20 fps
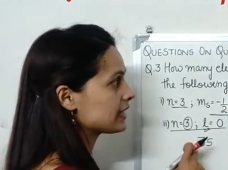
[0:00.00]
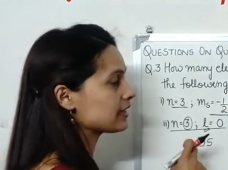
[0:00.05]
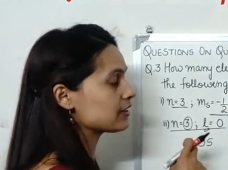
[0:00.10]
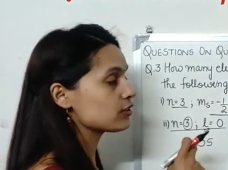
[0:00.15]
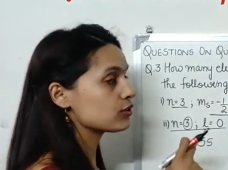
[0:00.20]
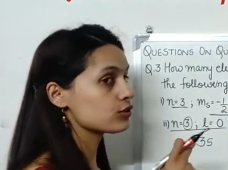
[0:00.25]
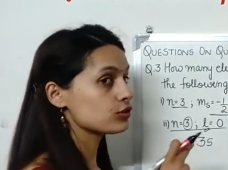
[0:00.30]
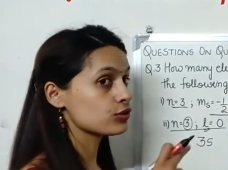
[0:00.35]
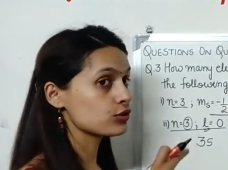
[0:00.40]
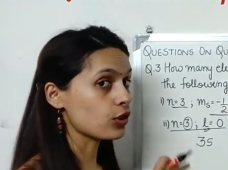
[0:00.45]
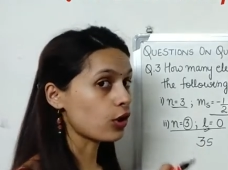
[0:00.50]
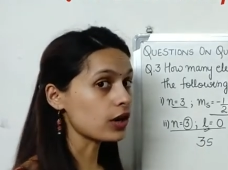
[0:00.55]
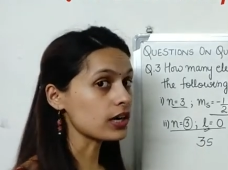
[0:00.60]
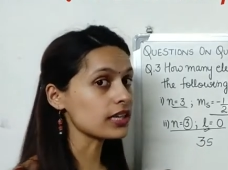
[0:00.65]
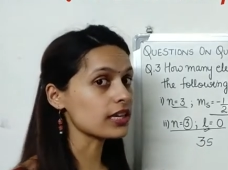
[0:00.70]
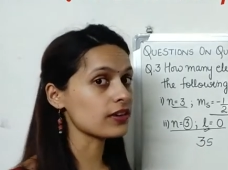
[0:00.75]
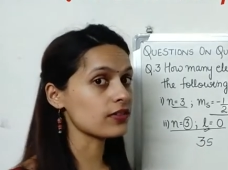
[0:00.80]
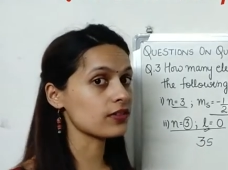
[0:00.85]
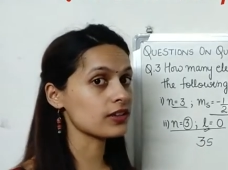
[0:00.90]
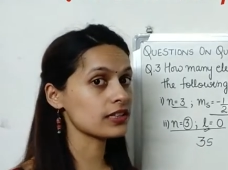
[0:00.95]
it is
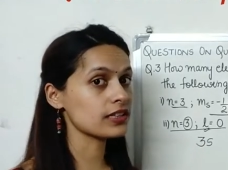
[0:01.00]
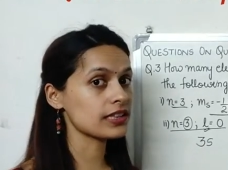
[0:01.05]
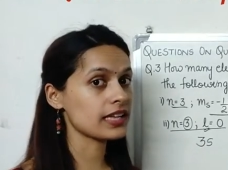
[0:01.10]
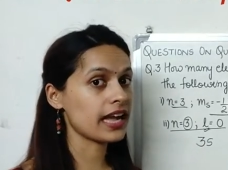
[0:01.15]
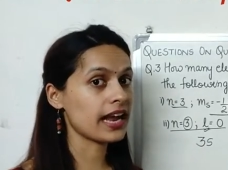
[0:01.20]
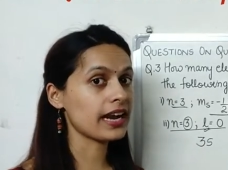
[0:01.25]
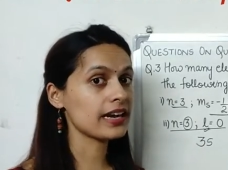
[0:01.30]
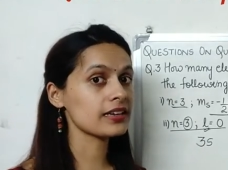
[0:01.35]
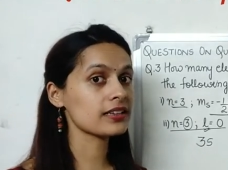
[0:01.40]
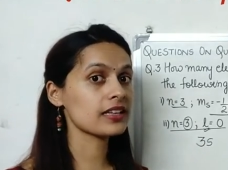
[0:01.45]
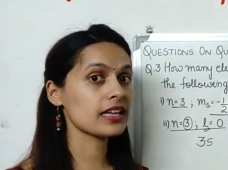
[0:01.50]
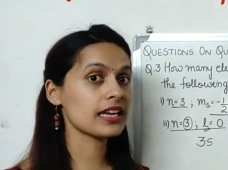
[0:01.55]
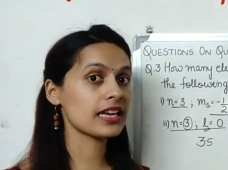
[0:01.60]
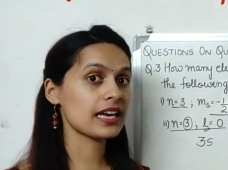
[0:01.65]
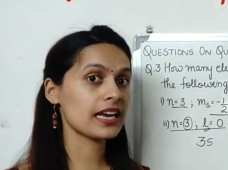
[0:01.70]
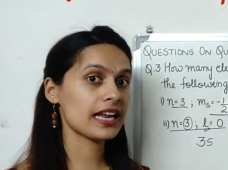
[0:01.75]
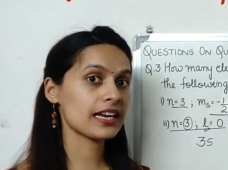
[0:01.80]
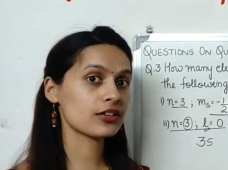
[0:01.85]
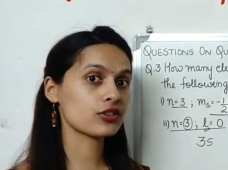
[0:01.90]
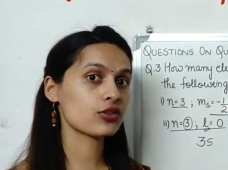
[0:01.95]
not given that the
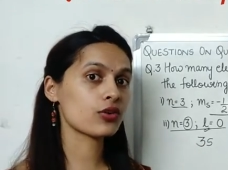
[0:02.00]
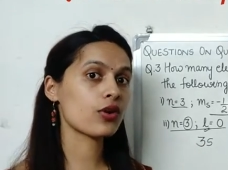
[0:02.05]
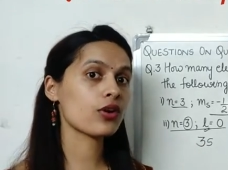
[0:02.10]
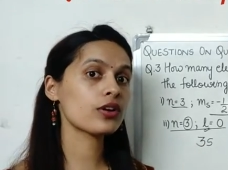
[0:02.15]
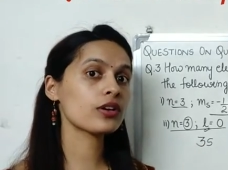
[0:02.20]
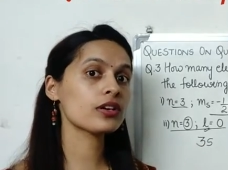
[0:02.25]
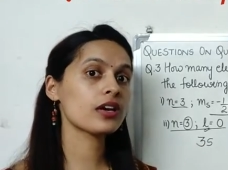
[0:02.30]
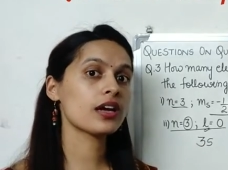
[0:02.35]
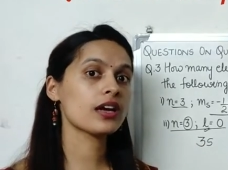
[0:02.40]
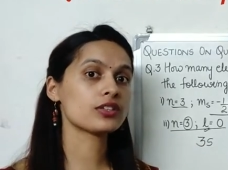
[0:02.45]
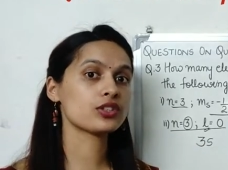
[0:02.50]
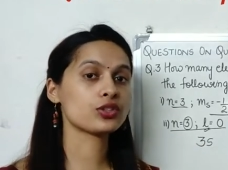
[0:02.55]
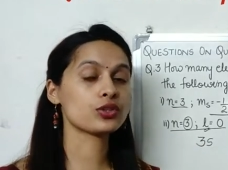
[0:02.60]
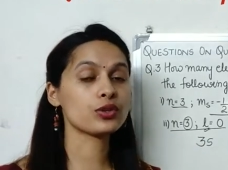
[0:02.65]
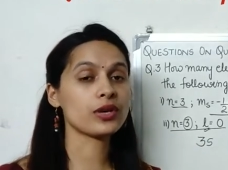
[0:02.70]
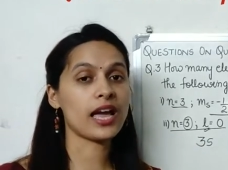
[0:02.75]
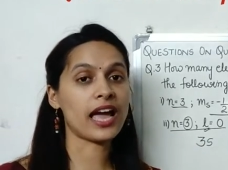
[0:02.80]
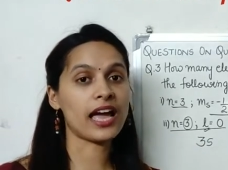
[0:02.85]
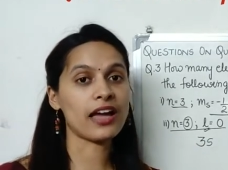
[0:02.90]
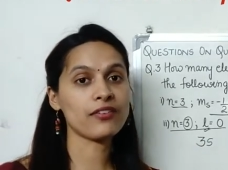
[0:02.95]
electron
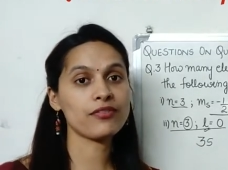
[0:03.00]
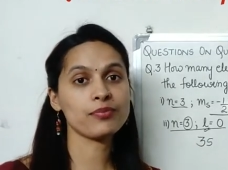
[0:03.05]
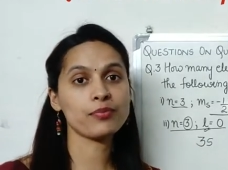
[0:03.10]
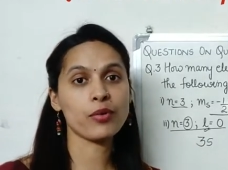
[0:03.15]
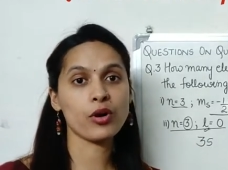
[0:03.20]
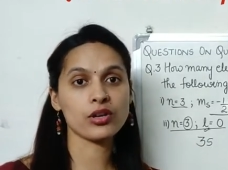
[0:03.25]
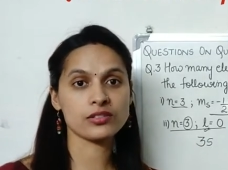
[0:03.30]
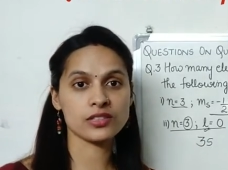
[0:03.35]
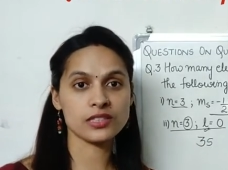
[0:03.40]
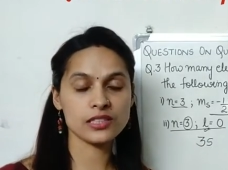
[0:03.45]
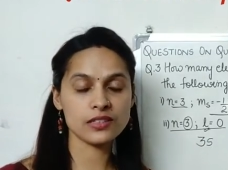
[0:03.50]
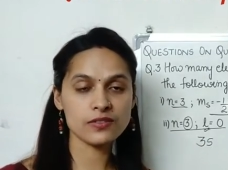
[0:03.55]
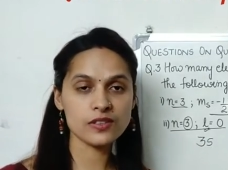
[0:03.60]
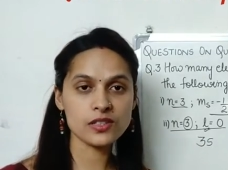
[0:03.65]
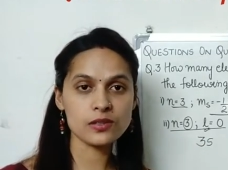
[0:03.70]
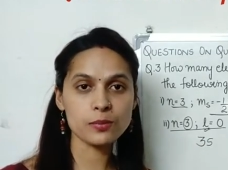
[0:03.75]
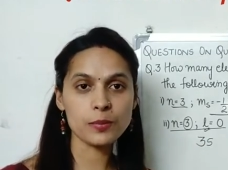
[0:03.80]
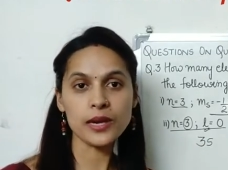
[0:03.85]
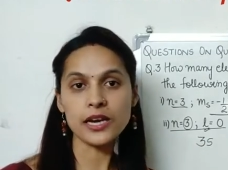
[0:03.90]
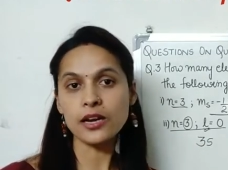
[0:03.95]
should have
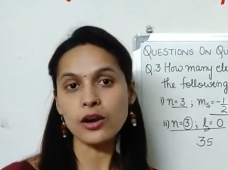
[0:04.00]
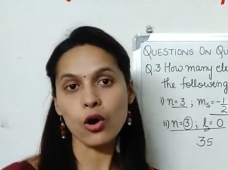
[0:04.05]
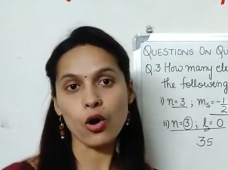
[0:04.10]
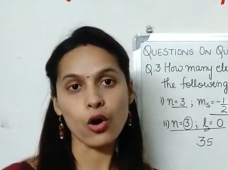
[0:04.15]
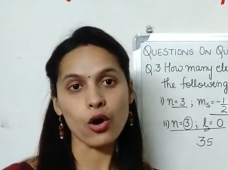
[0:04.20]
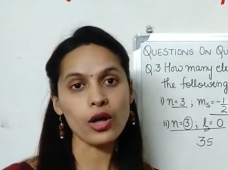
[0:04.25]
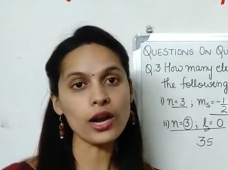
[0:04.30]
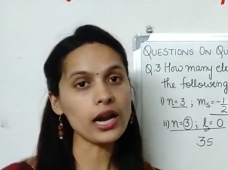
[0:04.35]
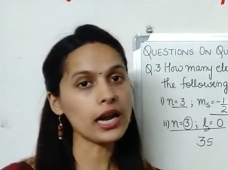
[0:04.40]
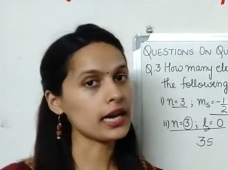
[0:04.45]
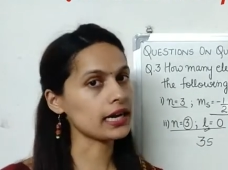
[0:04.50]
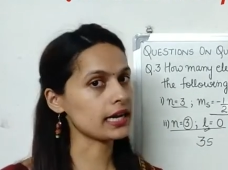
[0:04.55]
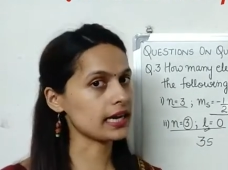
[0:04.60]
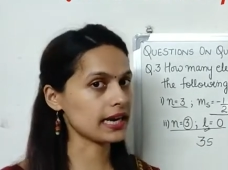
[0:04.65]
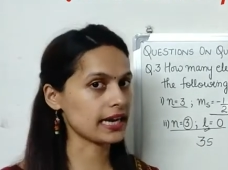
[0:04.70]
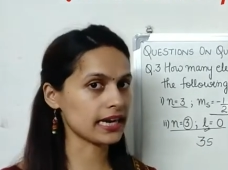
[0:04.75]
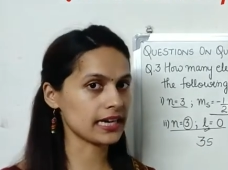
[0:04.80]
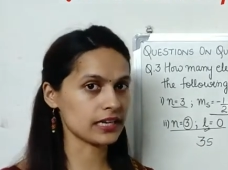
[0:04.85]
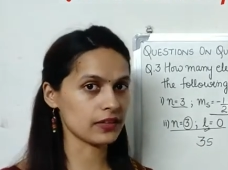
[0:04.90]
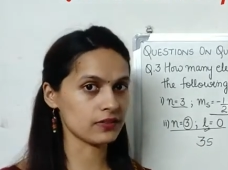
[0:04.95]
positive spin or
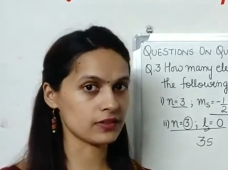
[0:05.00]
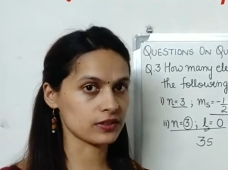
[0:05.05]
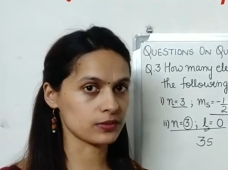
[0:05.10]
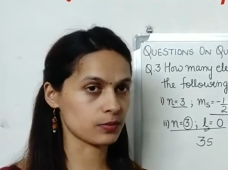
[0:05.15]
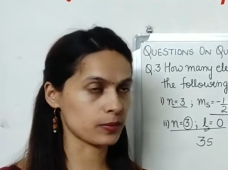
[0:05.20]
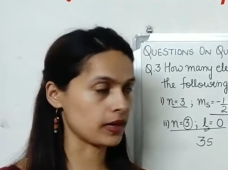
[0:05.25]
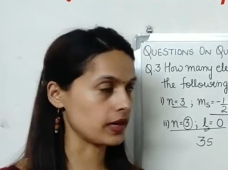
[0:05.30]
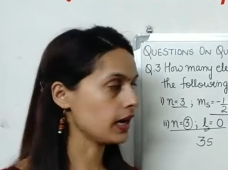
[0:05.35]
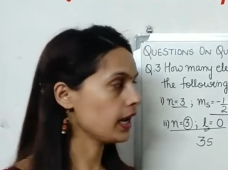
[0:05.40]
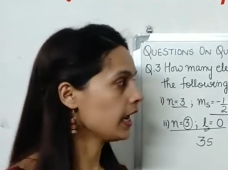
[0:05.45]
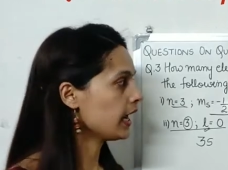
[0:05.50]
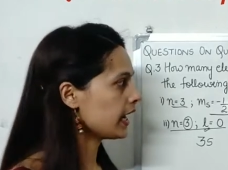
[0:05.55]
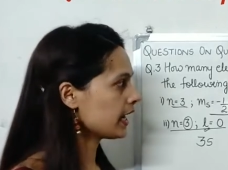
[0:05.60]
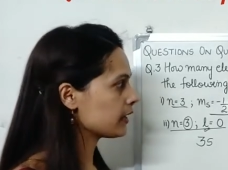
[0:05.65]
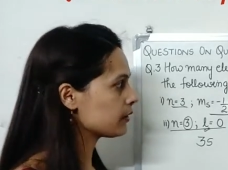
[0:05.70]
negative spin.